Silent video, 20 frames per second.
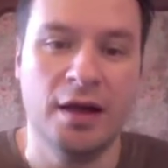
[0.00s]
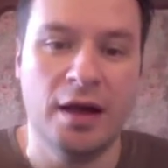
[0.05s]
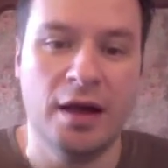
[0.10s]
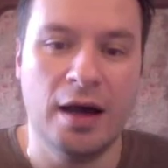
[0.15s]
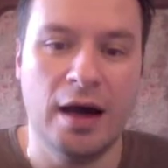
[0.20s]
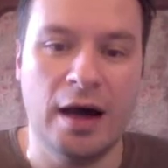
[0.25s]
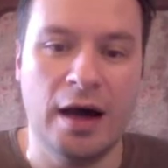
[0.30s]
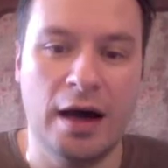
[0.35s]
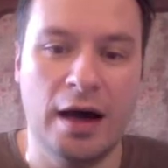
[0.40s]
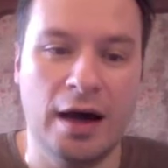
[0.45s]

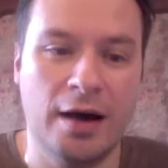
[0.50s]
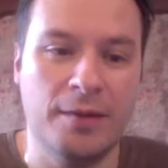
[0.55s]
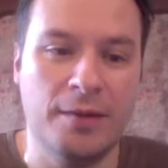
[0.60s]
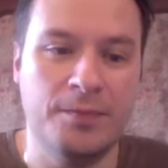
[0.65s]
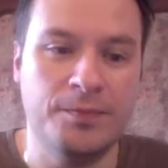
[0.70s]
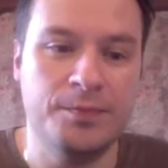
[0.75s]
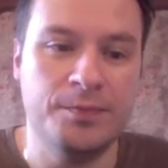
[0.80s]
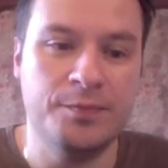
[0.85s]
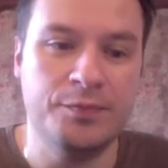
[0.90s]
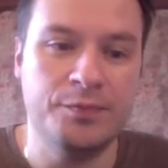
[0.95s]

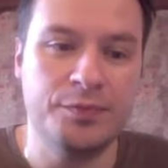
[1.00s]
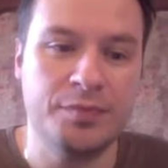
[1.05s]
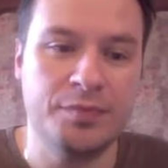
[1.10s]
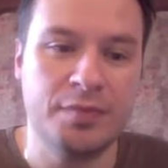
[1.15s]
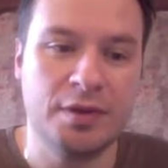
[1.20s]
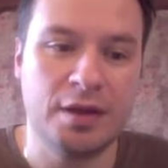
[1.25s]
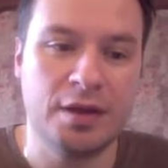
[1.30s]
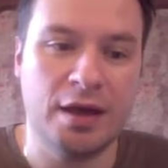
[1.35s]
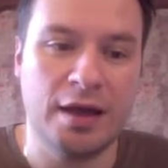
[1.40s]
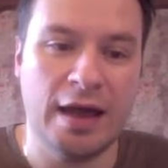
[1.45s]
Um,
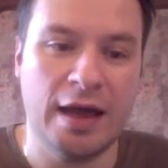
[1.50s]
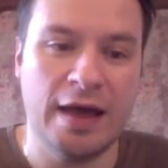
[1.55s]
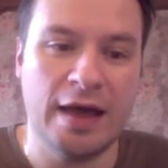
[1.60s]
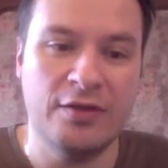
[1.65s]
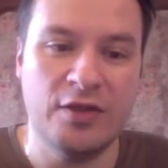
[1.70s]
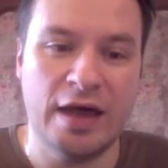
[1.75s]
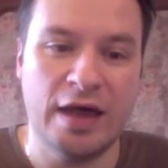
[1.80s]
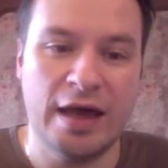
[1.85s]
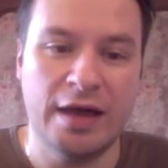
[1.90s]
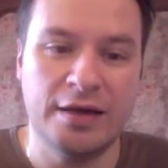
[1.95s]

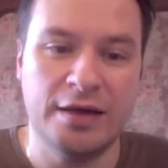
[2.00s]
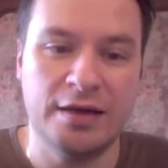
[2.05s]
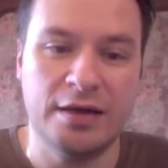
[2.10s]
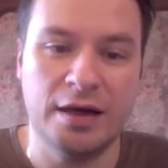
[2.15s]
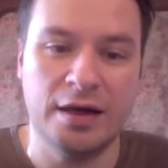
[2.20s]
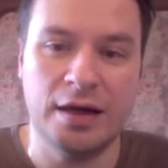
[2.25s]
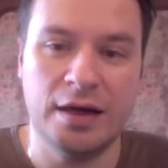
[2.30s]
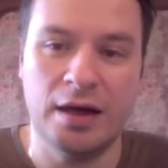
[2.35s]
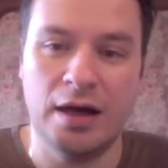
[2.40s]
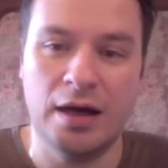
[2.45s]
and
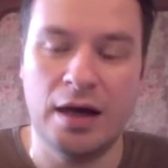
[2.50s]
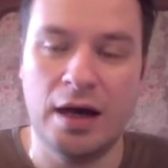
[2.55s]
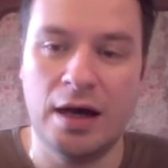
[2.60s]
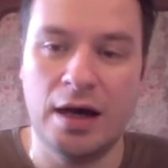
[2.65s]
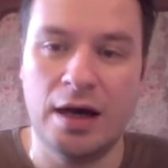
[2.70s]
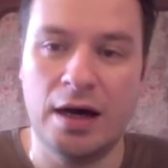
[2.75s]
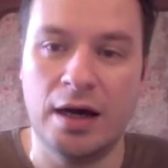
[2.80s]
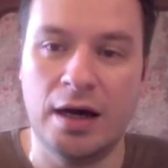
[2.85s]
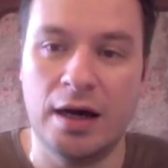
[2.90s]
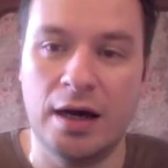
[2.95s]
then,
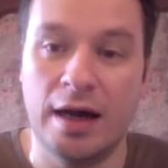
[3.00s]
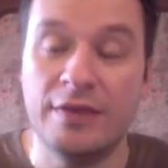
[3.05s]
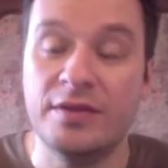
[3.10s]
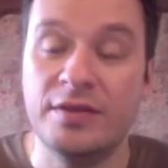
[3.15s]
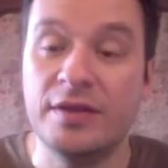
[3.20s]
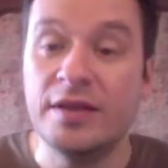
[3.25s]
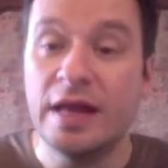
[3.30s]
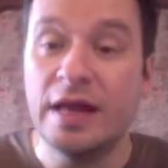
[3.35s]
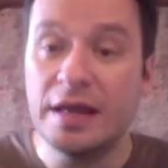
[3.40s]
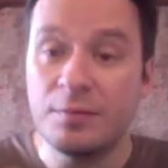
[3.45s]
uh,
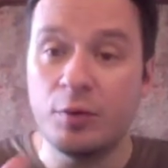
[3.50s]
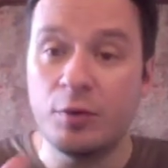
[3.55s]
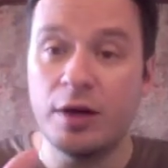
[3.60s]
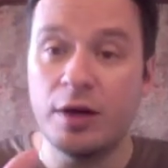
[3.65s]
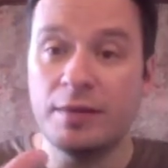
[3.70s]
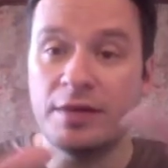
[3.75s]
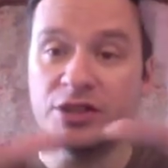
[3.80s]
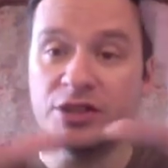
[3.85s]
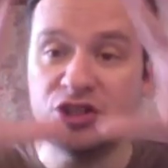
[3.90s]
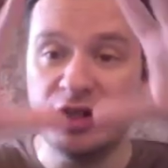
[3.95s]
and that's
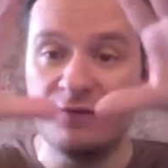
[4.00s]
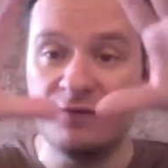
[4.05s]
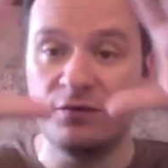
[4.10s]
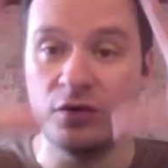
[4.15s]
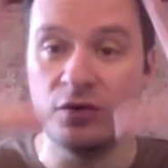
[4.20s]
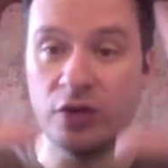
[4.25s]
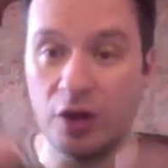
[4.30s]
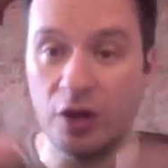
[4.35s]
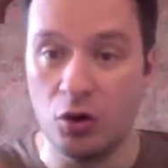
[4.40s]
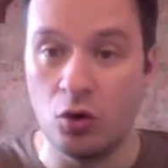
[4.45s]
pretty much it
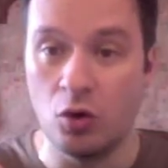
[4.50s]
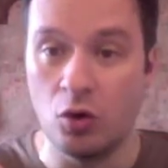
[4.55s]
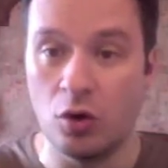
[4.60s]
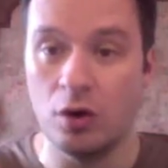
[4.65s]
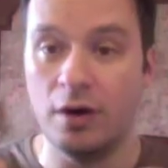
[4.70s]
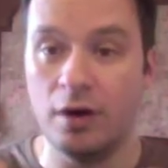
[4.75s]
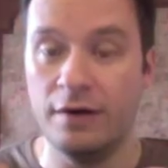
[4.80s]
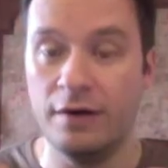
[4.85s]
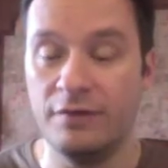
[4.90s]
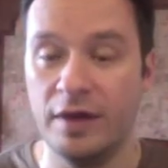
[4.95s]
for the
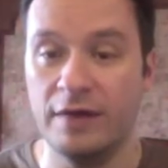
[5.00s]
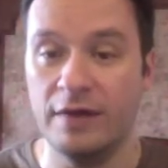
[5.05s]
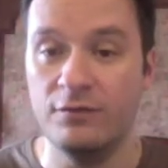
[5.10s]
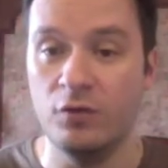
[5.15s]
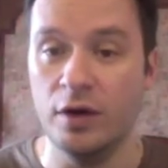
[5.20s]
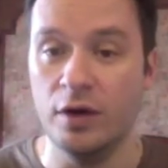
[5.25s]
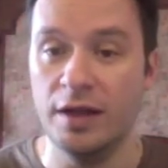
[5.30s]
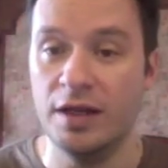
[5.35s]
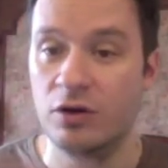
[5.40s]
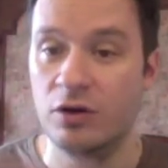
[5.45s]
core of the
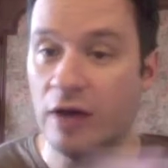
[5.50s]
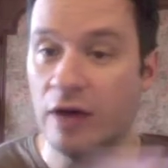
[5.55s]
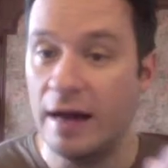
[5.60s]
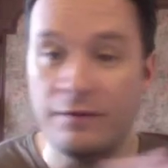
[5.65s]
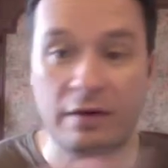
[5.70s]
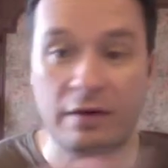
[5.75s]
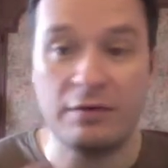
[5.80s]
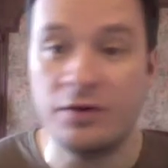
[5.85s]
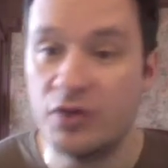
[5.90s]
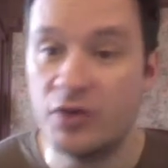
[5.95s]
invoice. You
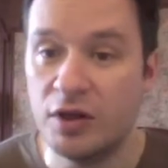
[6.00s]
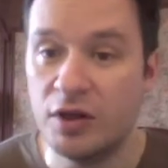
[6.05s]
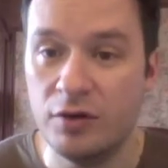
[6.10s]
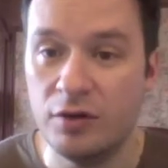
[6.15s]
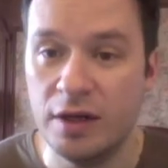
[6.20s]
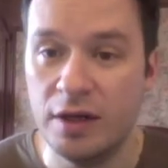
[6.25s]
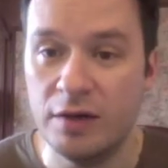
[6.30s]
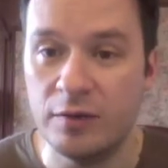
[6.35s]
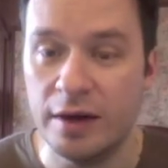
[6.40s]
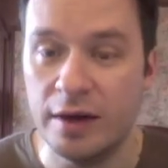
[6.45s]
have everything you
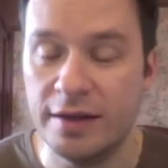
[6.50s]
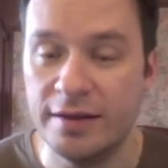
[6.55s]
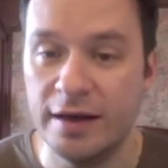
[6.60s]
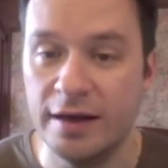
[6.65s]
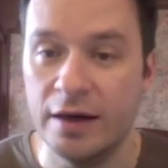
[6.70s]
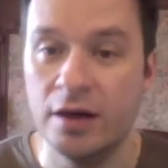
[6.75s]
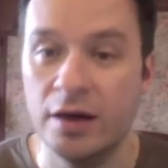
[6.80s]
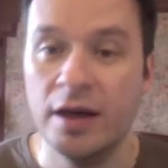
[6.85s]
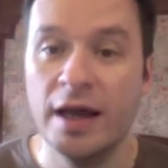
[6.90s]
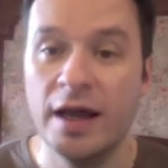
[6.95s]
need right
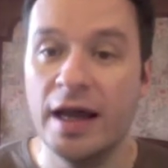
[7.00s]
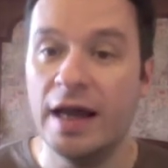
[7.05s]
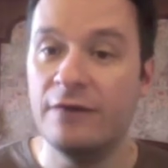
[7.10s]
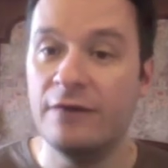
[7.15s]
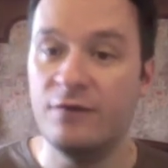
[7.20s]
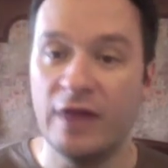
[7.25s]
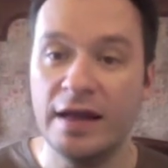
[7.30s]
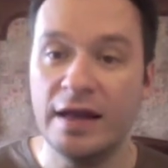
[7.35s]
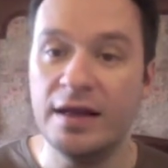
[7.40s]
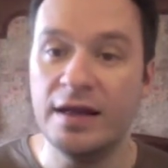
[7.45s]
there.
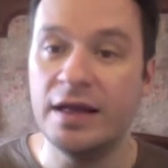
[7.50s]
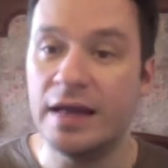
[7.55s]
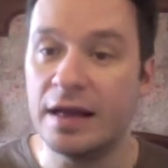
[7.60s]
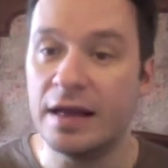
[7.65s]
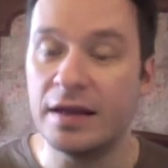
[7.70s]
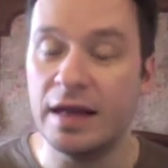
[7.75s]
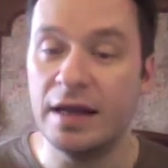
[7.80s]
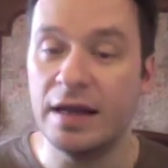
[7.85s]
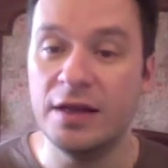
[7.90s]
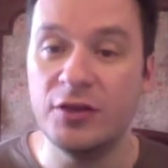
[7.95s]
If they need
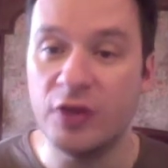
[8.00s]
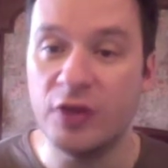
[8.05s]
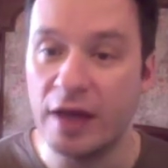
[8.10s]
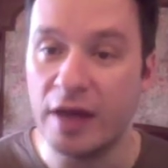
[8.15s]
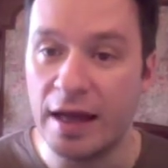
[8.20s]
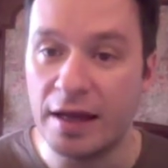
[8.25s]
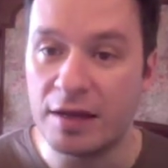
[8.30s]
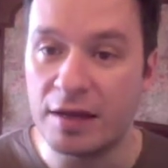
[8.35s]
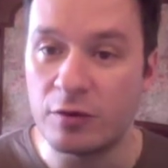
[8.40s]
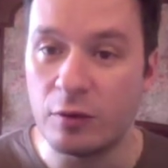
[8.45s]

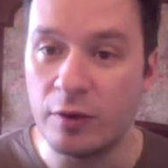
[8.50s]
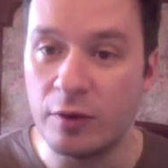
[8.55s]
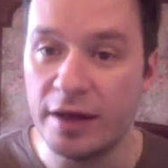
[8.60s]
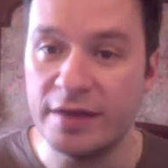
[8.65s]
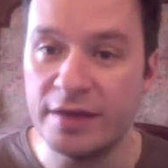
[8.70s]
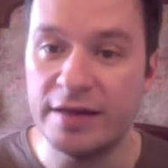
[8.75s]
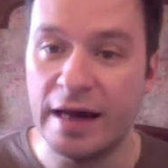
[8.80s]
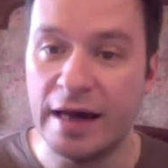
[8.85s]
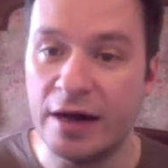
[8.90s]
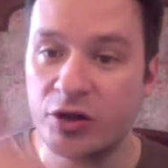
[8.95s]
anything extra
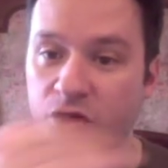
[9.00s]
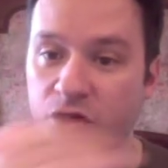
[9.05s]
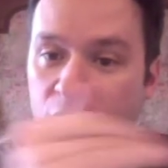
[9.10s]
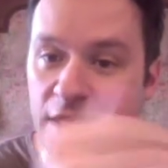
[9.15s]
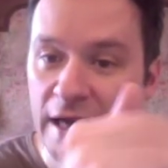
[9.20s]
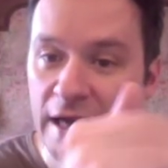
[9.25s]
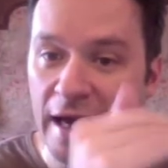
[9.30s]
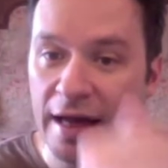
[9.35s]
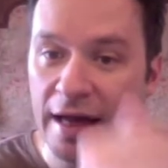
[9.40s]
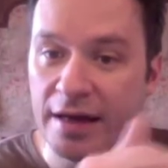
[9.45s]
written down, you
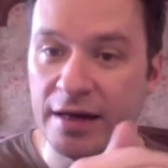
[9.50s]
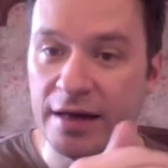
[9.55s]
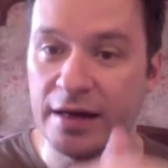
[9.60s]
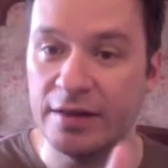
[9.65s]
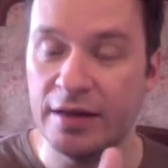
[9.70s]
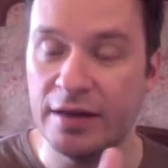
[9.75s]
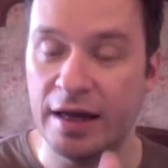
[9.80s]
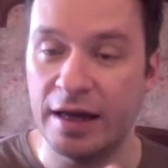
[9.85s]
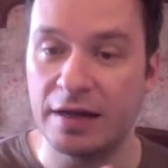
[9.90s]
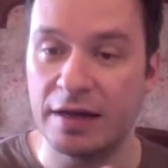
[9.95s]
can add it
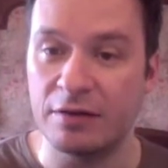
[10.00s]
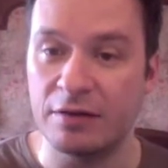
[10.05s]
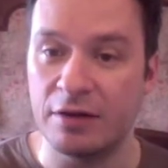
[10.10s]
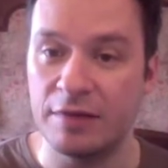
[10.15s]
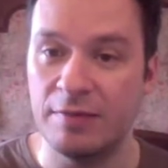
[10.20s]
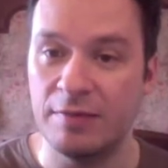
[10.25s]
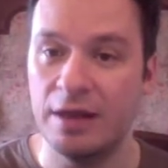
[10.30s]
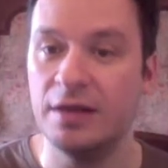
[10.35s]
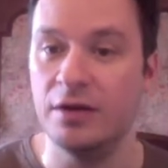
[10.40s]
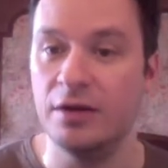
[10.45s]
in the extra
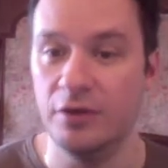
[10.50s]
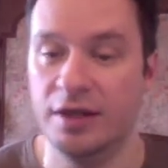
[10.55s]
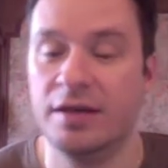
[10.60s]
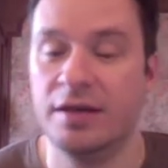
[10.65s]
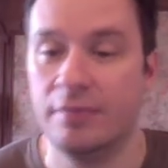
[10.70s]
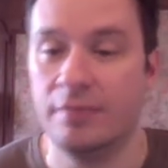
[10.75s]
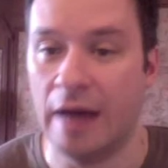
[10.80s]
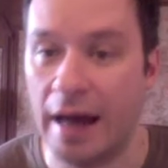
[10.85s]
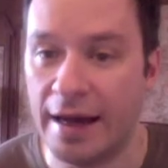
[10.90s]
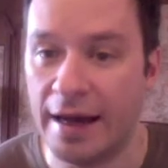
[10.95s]
space. At least
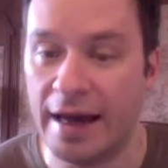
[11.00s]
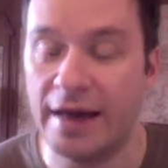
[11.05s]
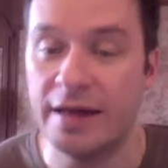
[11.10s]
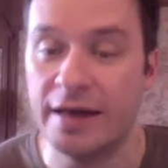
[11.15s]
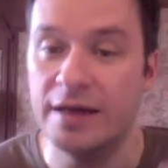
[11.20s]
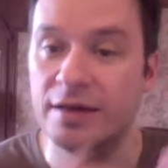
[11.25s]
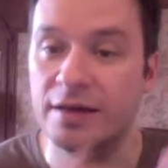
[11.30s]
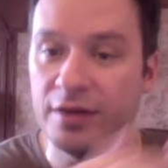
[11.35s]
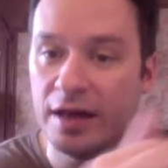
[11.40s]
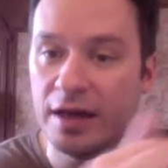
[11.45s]
I
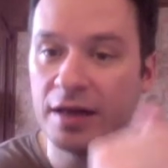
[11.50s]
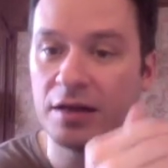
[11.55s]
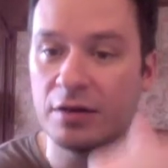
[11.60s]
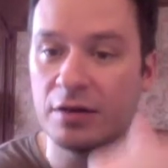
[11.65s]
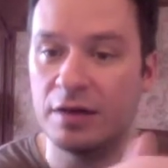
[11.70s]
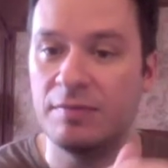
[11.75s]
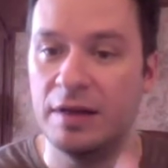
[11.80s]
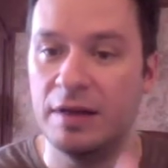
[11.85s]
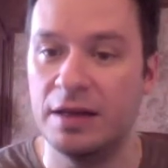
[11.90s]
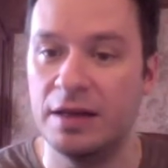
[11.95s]
added in the
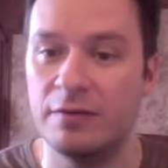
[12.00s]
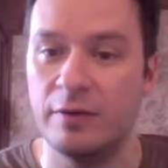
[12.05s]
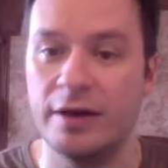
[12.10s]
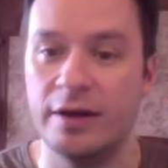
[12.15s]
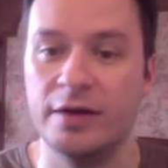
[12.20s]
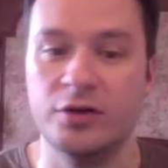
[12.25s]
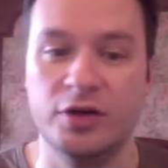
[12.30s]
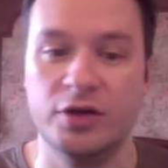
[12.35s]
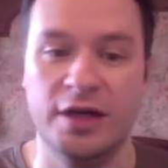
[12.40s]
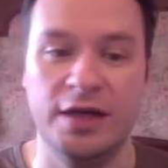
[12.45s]
extra space right
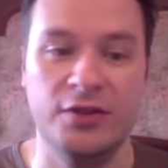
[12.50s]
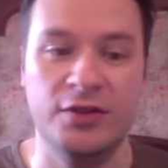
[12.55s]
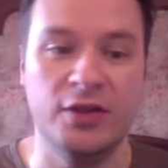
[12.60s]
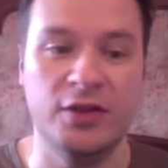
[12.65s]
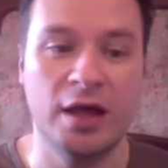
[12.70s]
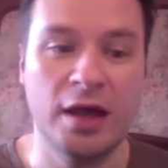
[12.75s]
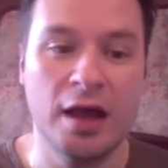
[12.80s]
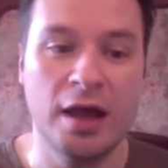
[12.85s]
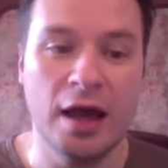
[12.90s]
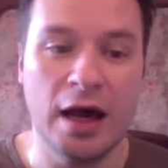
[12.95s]
underneath.
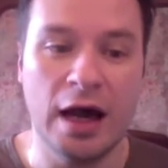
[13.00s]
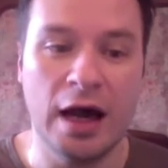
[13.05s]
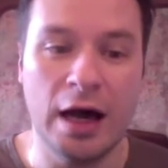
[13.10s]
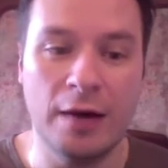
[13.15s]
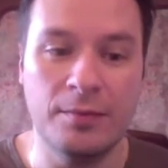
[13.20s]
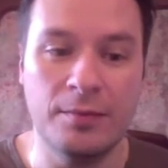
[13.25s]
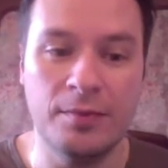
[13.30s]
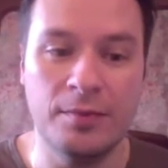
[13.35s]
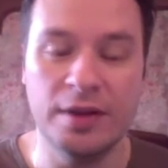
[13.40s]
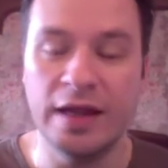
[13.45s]

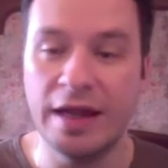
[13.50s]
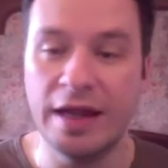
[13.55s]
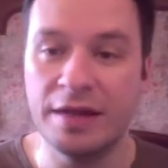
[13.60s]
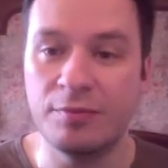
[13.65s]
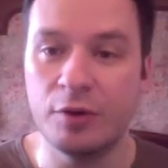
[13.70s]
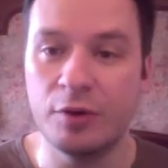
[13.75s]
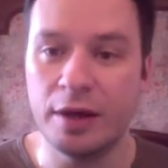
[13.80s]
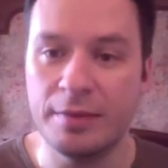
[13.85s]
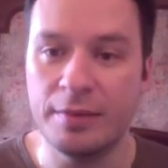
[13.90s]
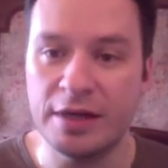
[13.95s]
Um, but that's
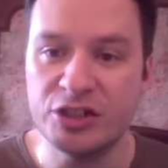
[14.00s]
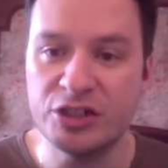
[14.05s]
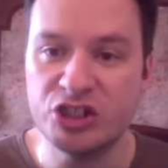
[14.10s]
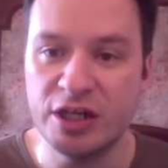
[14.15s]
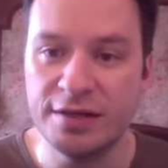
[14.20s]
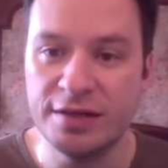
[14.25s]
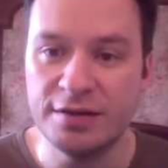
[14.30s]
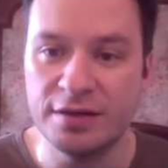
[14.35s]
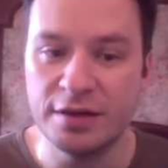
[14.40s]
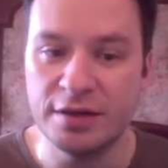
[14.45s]
pretty much
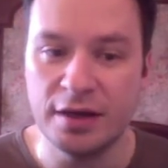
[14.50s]
it.